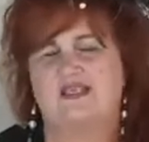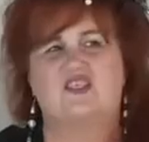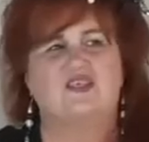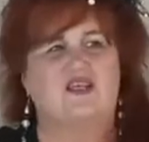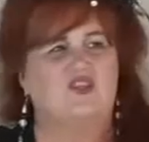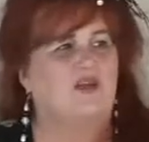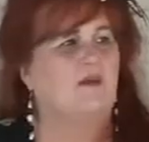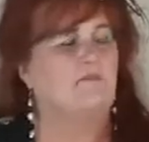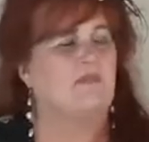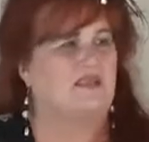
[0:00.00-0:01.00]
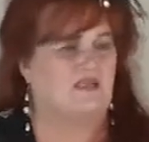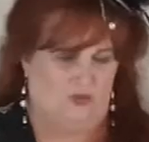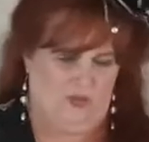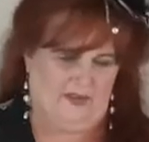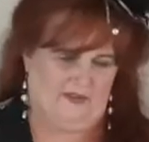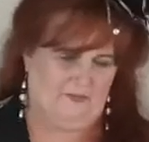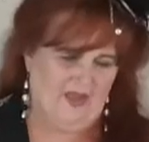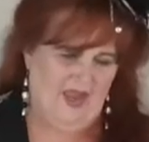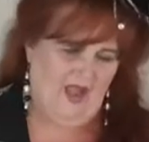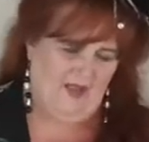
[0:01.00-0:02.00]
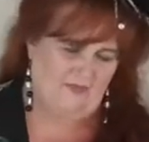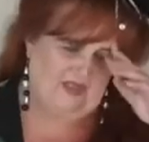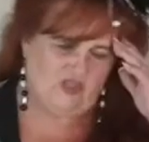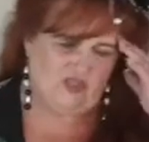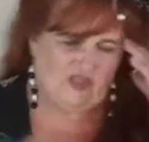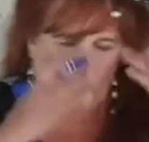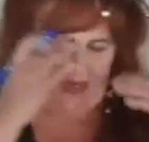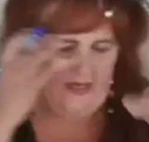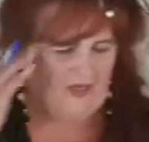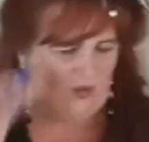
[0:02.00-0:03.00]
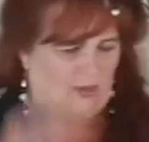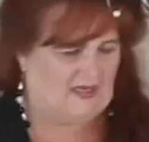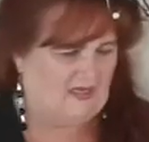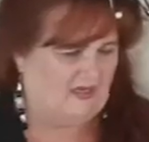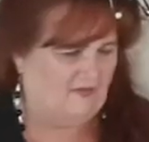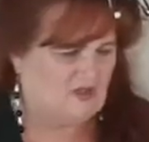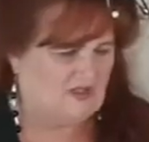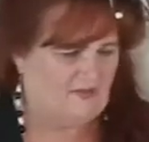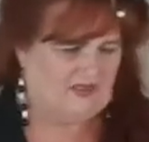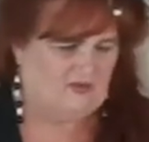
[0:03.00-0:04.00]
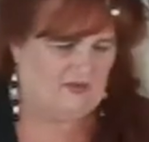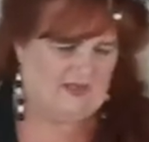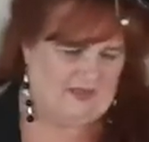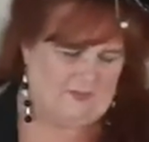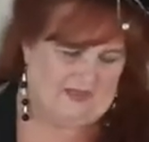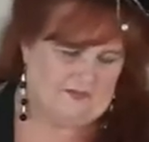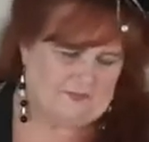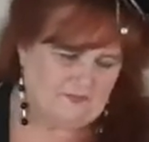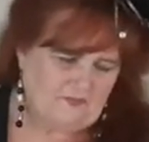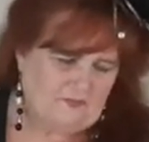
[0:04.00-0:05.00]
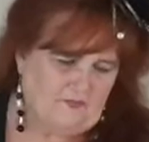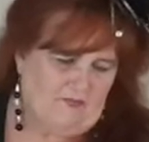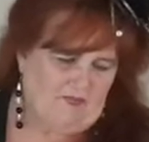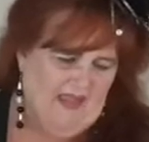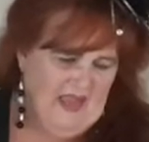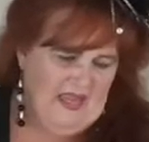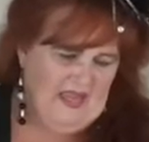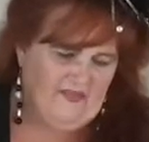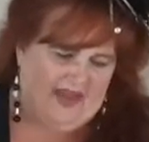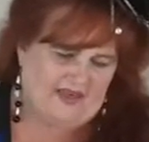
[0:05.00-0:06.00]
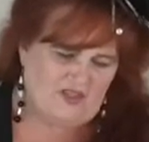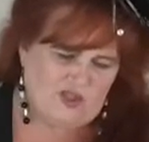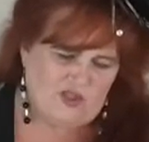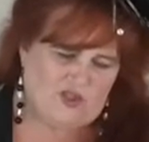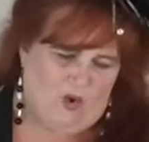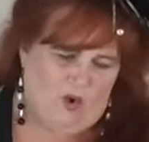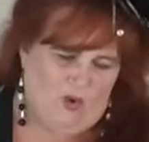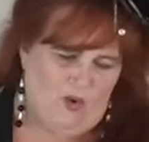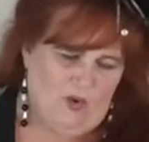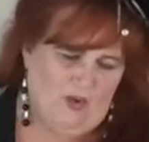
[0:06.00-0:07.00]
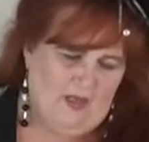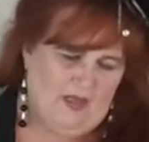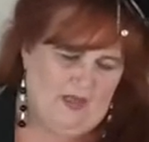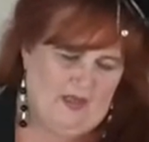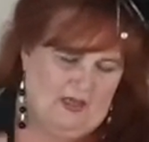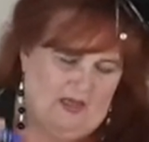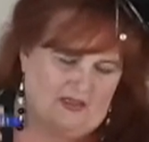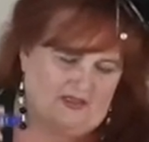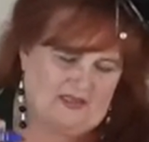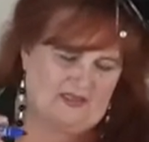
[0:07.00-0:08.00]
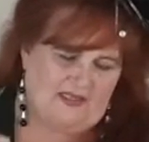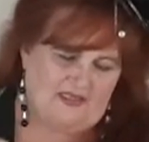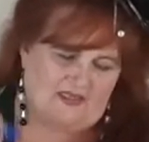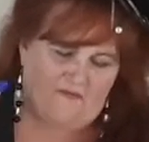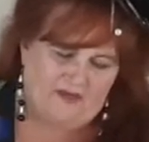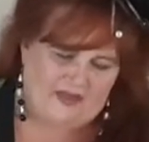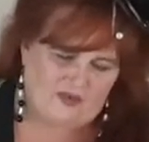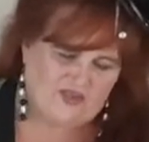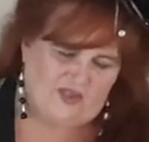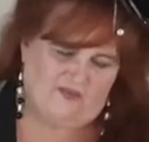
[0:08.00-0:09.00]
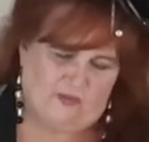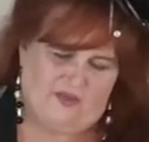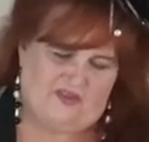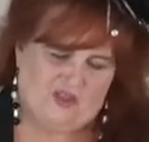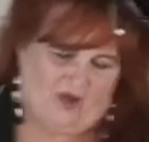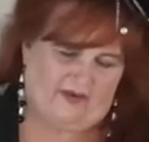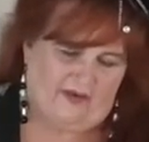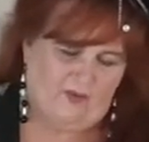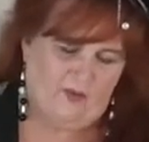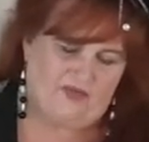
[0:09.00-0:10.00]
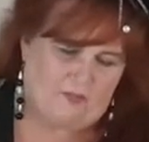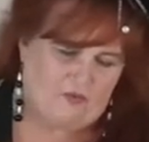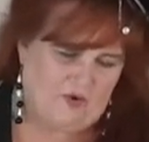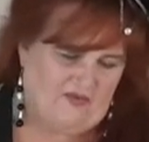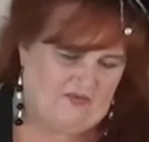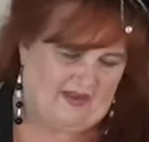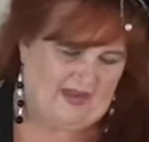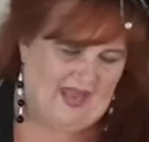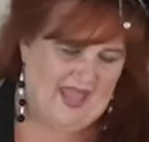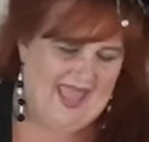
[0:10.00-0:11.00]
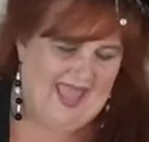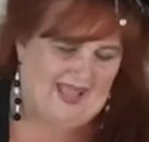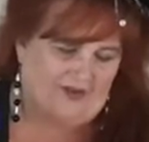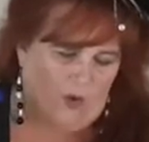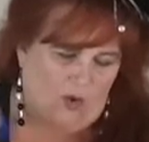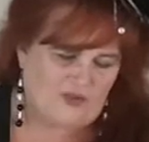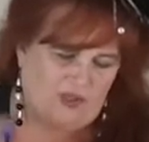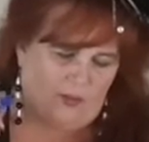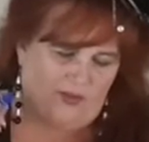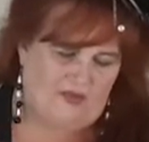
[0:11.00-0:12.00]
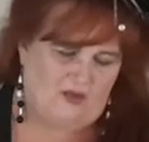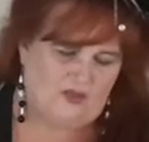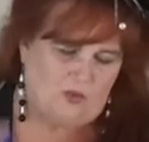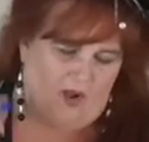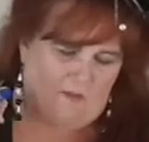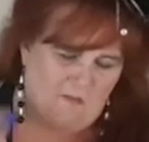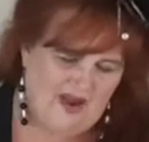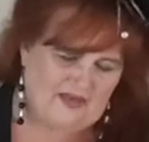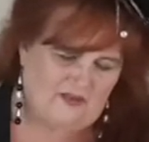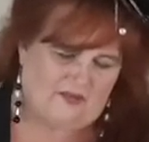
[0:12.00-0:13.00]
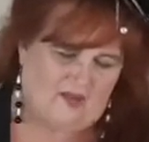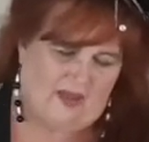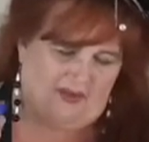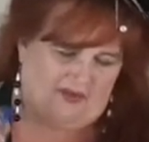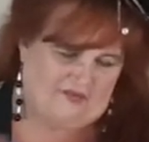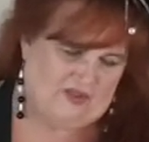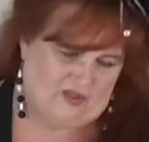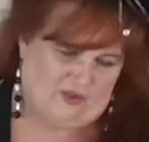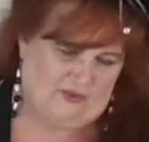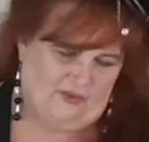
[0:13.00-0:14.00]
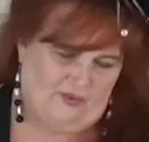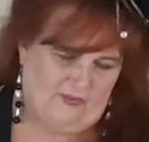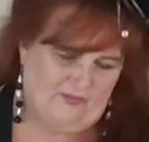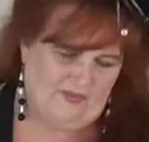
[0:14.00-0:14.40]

It's such an amazing word. I'm going to just quickly give you something to think about. The angel Saul says he is a fellow servant with John, with the brethren, and also with those who are mindful about the truth.